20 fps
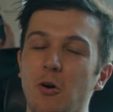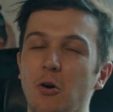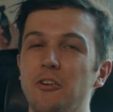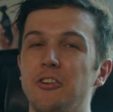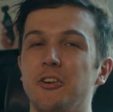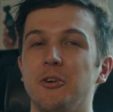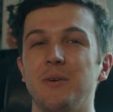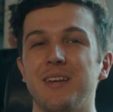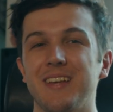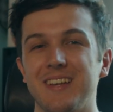
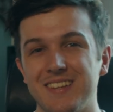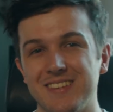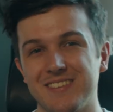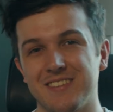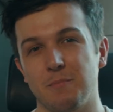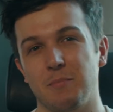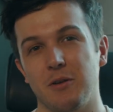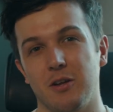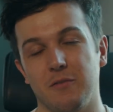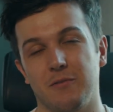audio is
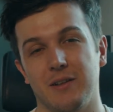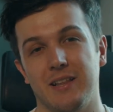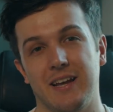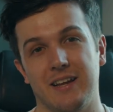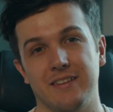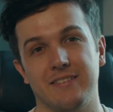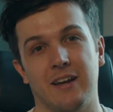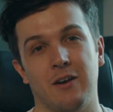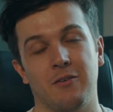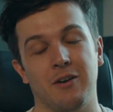a bit of a
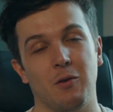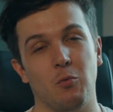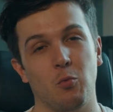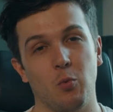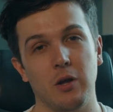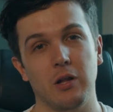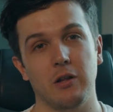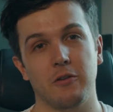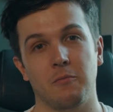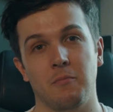letdown, I
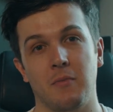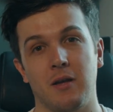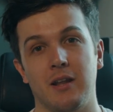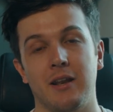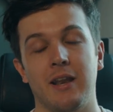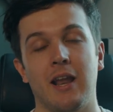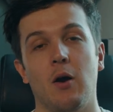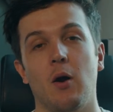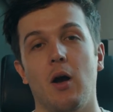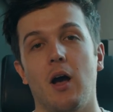will
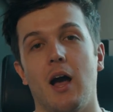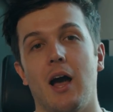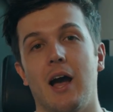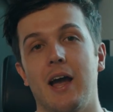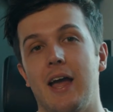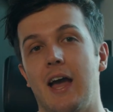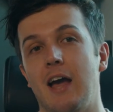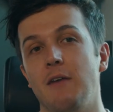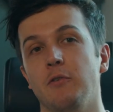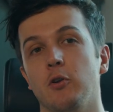admit. Now, I
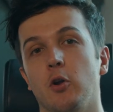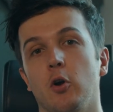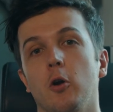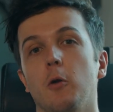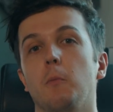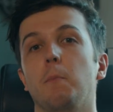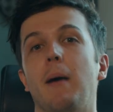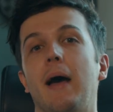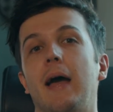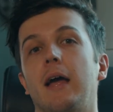haven't
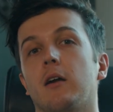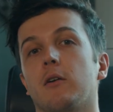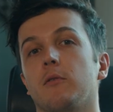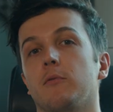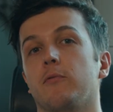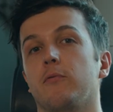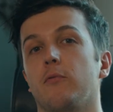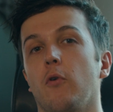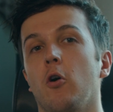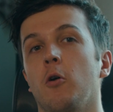heard back
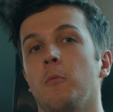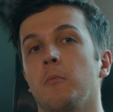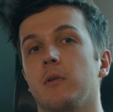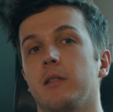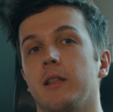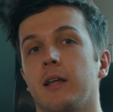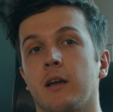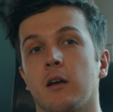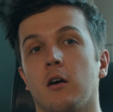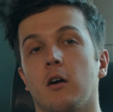from
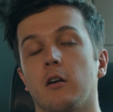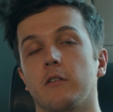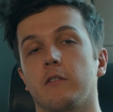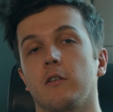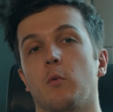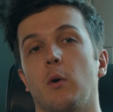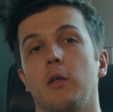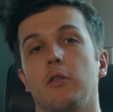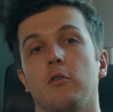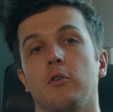
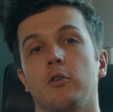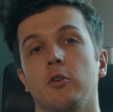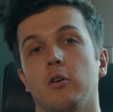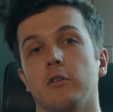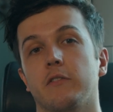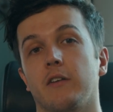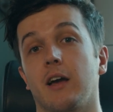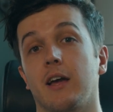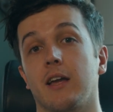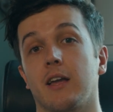Lencarta whether or
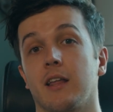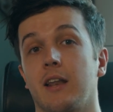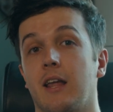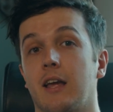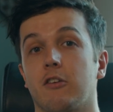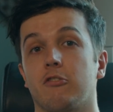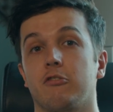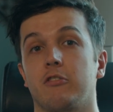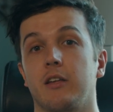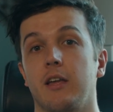not I can
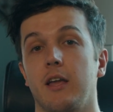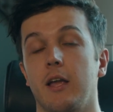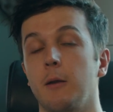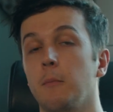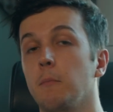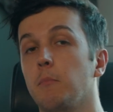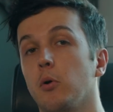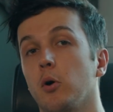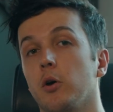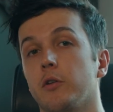actually
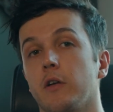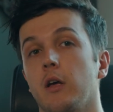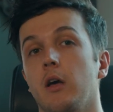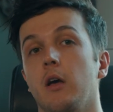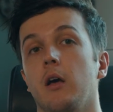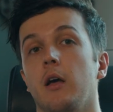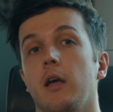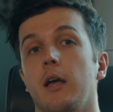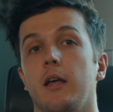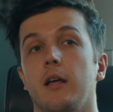input
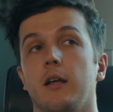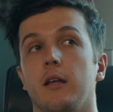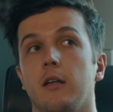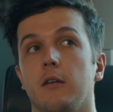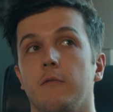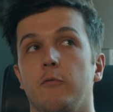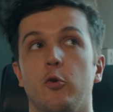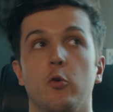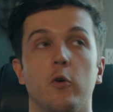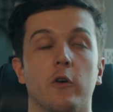a
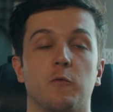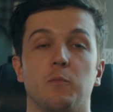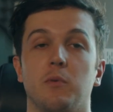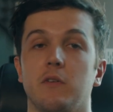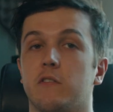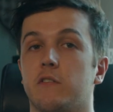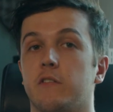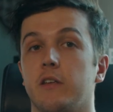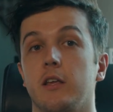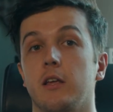
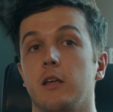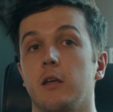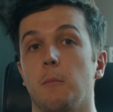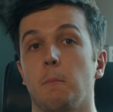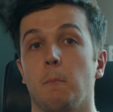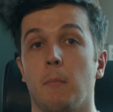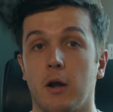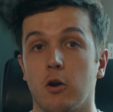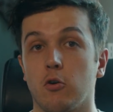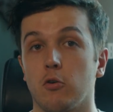USB-C
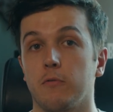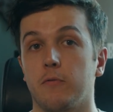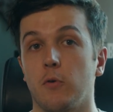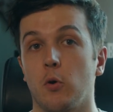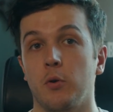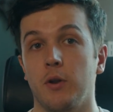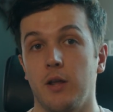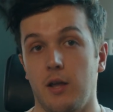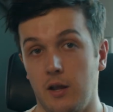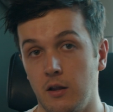
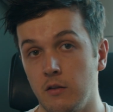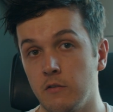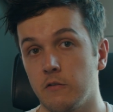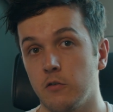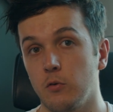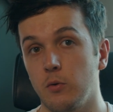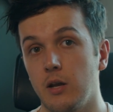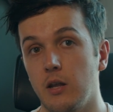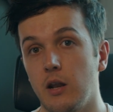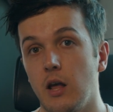microphone
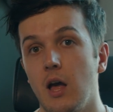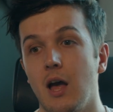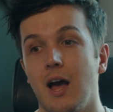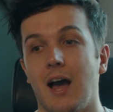into it.